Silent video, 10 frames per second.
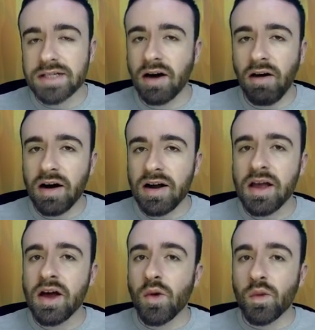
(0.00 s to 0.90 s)
Tara,
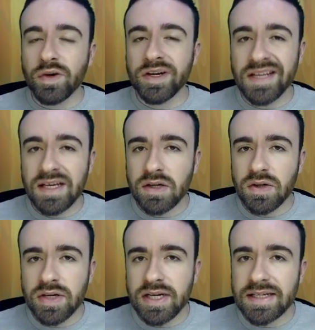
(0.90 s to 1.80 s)
really
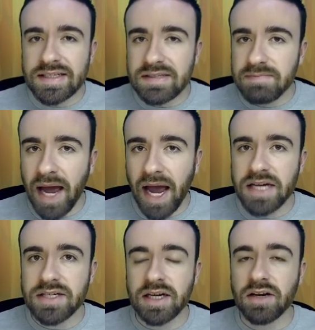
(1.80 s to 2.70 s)
good in
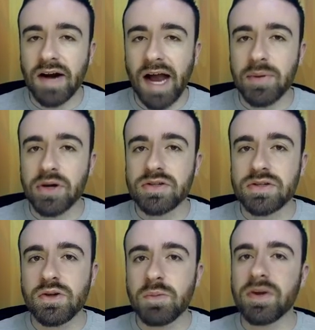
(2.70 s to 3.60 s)
Smash and Grab. Her
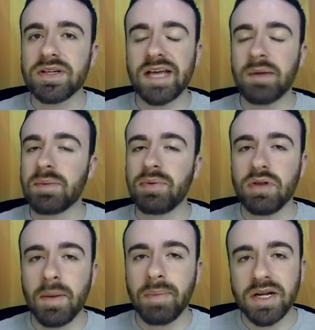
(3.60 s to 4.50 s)
super is able to
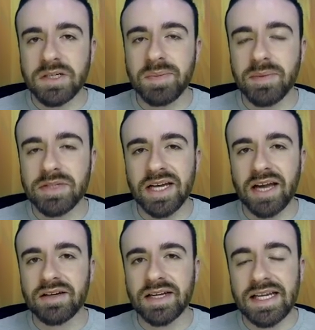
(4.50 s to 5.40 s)
pull a bunch of people
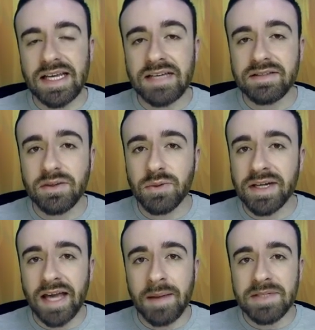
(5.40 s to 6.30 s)
together and can easily
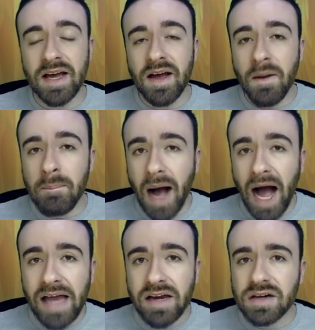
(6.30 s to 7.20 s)
win games
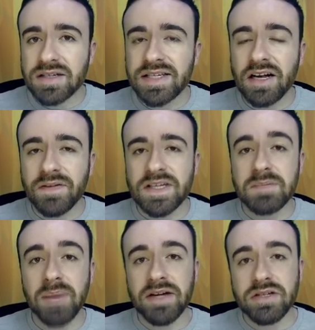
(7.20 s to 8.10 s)
by herself,
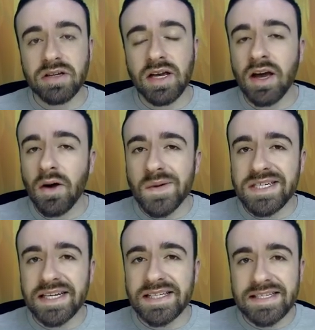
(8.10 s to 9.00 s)
especially when
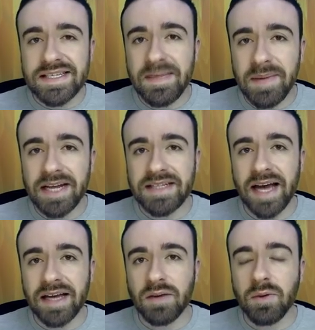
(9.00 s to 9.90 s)
she has a teammate
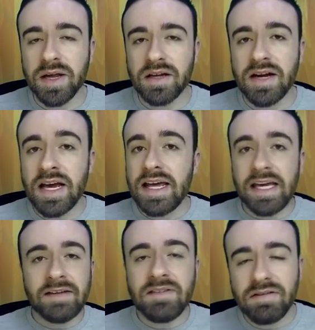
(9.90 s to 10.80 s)
attacking with her.
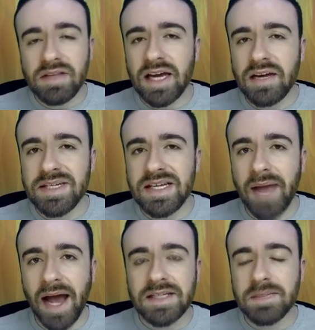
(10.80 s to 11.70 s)
Even if the enemy team
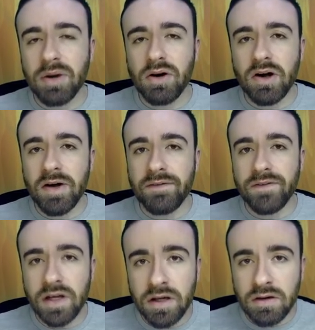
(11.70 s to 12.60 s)
has a Poco, if
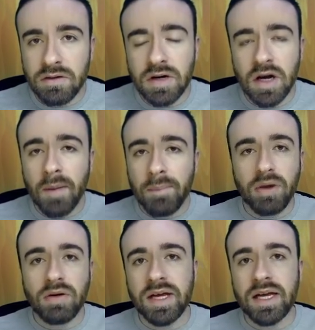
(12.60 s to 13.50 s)
you
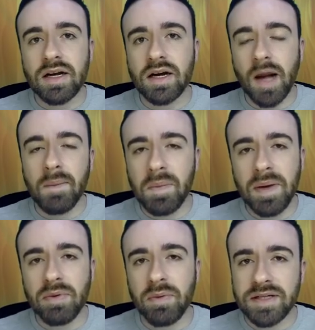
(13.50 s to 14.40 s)
pull in a couple
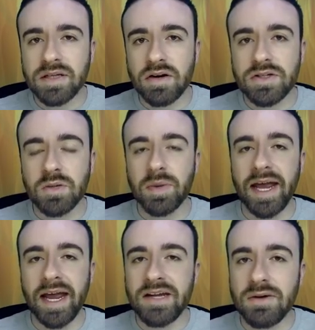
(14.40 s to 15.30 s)
people with Tara's super
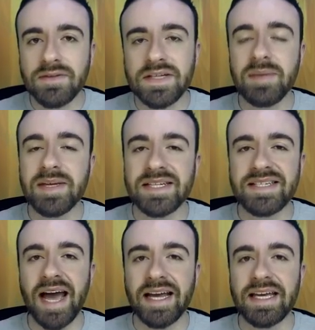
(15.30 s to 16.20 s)
and you have teammates
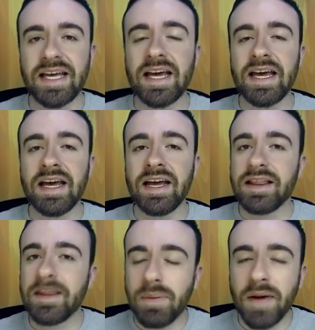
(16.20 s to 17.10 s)
attacking,
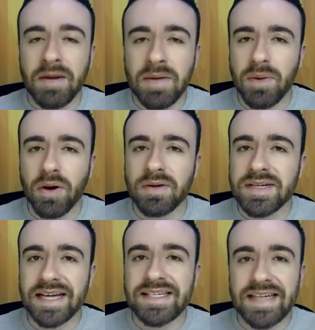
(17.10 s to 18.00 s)
the enemy Poco
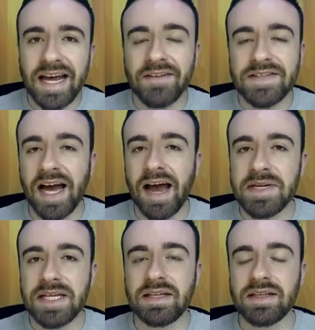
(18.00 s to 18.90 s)
doesn't have time
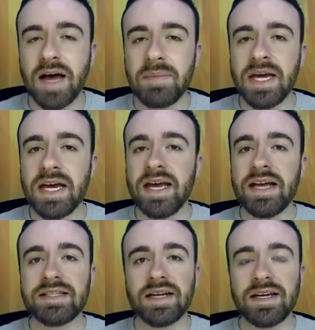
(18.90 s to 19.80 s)
to heal up.
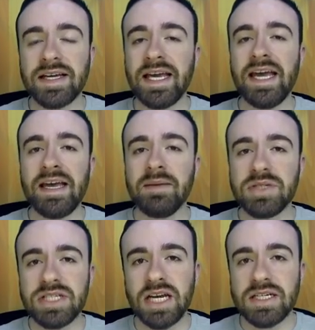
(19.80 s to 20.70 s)
It's a
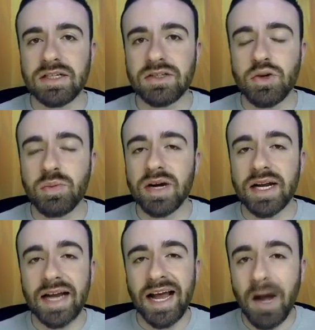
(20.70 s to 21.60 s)
game-changing super.
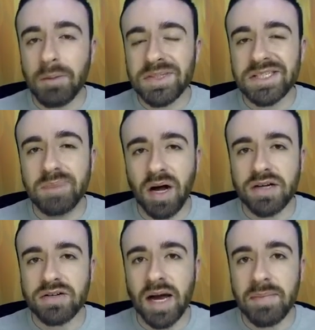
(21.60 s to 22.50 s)
It can help
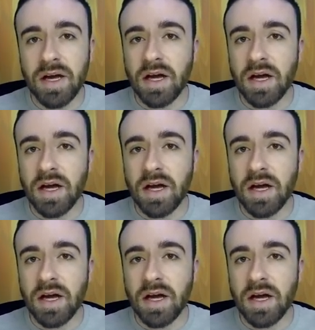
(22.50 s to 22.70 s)
spawn trap.